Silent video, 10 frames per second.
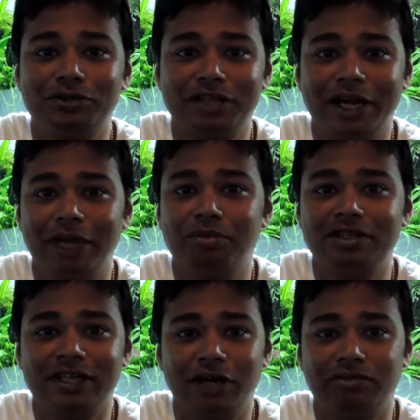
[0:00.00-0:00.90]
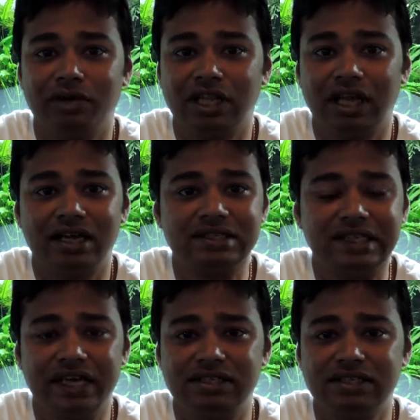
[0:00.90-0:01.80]
it to scrape the side of your glass,
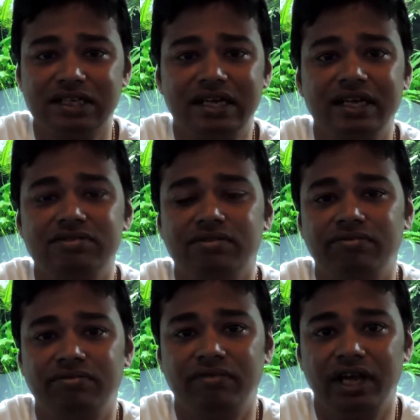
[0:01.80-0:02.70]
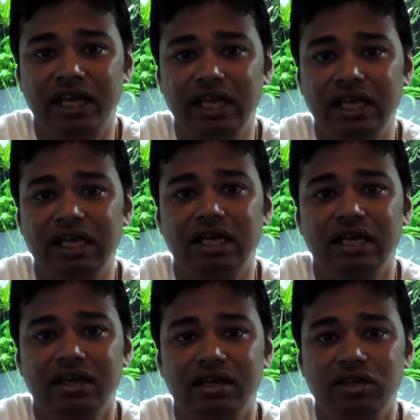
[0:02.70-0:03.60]
the edges. It gives a very
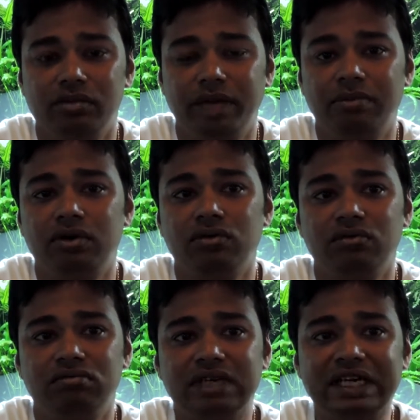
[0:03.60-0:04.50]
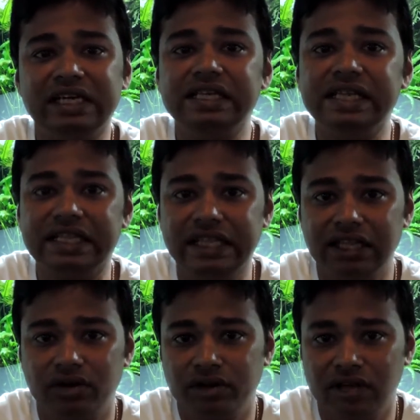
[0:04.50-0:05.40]
you'll be able to really
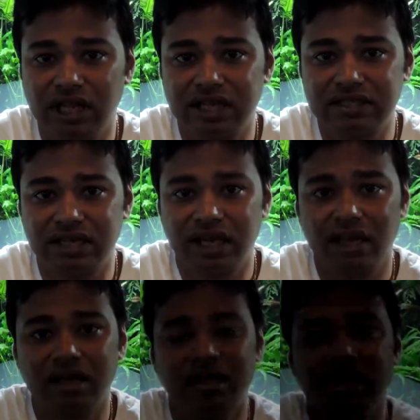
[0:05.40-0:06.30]
clean out your glass tank.